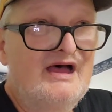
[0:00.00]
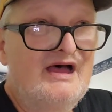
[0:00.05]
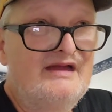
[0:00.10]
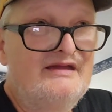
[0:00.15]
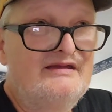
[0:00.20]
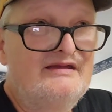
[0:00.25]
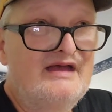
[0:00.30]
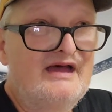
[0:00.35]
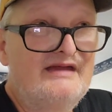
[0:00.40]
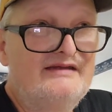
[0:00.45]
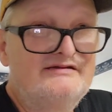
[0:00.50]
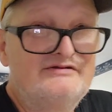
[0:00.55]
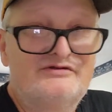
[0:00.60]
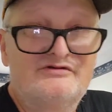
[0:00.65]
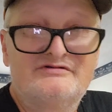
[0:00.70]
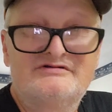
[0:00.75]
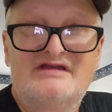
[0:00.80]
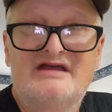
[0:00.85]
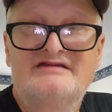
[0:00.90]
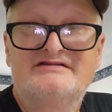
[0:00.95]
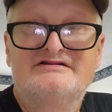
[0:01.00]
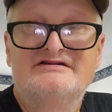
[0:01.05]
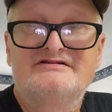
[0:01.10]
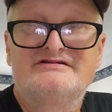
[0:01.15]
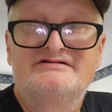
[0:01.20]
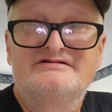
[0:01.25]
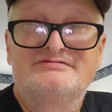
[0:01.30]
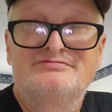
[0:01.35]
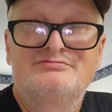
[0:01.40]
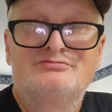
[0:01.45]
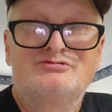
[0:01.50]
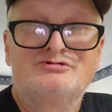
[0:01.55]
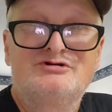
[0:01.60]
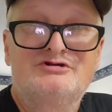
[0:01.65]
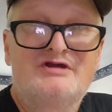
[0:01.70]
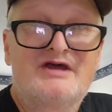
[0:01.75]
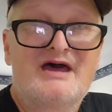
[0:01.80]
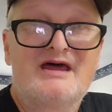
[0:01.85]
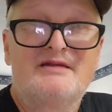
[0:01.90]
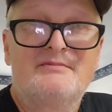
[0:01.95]
I just,
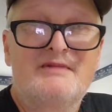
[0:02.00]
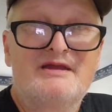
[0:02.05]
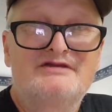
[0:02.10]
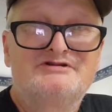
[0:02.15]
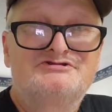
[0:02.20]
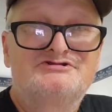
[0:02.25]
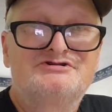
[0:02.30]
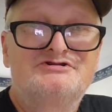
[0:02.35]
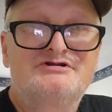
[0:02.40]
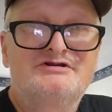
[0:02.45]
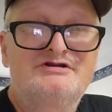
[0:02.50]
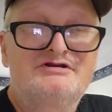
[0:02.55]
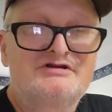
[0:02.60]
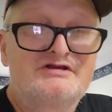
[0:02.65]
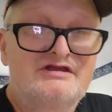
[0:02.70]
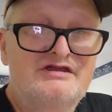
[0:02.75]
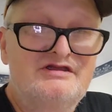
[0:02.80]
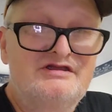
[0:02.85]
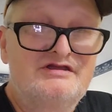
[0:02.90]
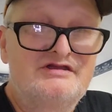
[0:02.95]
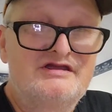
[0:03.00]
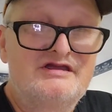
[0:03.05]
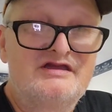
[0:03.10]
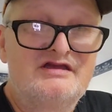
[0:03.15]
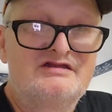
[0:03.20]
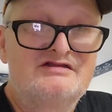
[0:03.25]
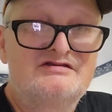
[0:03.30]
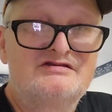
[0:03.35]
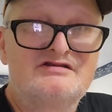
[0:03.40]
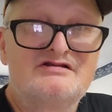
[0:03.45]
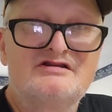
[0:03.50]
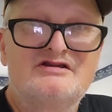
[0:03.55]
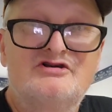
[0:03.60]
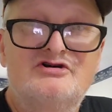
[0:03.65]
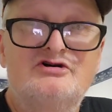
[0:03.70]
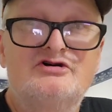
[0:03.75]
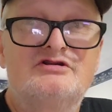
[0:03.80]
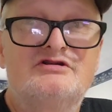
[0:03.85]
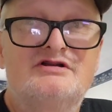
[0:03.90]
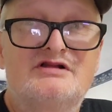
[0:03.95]
you got to make sure you get
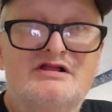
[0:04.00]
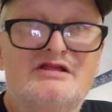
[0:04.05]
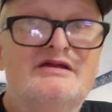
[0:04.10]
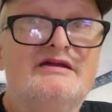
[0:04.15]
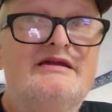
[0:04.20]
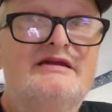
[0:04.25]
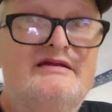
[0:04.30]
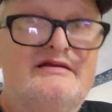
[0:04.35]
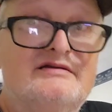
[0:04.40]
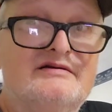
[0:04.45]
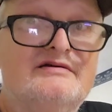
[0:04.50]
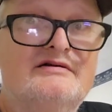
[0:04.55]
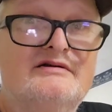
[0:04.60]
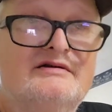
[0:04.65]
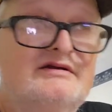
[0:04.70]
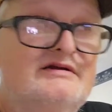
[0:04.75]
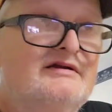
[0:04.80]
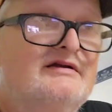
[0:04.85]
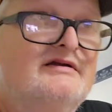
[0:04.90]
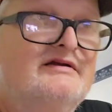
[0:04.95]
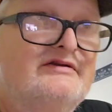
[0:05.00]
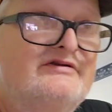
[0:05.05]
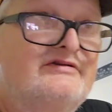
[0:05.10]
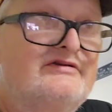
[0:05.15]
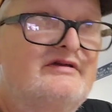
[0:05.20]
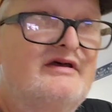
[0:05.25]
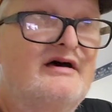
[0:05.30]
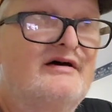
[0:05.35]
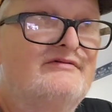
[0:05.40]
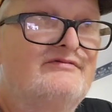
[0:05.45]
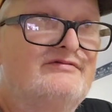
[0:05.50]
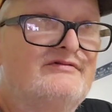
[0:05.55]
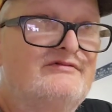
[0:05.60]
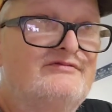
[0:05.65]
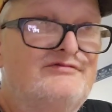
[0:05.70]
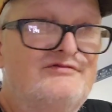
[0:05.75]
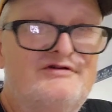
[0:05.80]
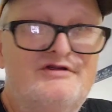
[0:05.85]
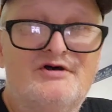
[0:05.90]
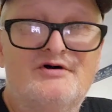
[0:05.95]
good, clean stuff,
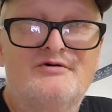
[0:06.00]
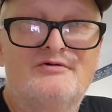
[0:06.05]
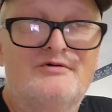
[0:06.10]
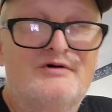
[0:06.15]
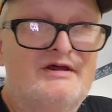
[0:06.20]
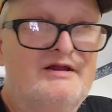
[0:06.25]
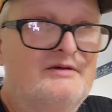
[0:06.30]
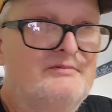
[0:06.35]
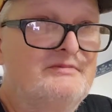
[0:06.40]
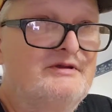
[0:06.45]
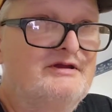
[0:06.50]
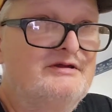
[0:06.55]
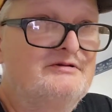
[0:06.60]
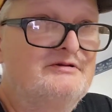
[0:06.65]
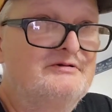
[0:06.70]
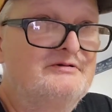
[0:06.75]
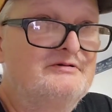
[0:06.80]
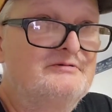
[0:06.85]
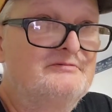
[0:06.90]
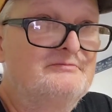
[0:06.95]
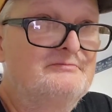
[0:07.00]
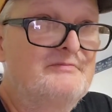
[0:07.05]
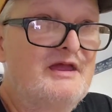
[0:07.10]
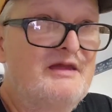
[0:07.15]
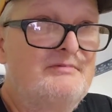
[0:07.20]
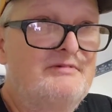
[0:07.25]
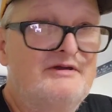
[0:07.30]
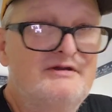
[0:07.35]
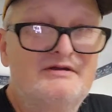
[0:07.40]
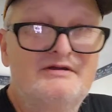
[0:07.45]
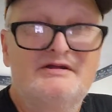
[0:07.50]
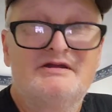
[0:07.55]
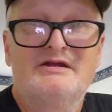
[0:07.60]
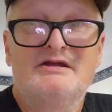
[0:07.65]
if you know what I mean. Maybe.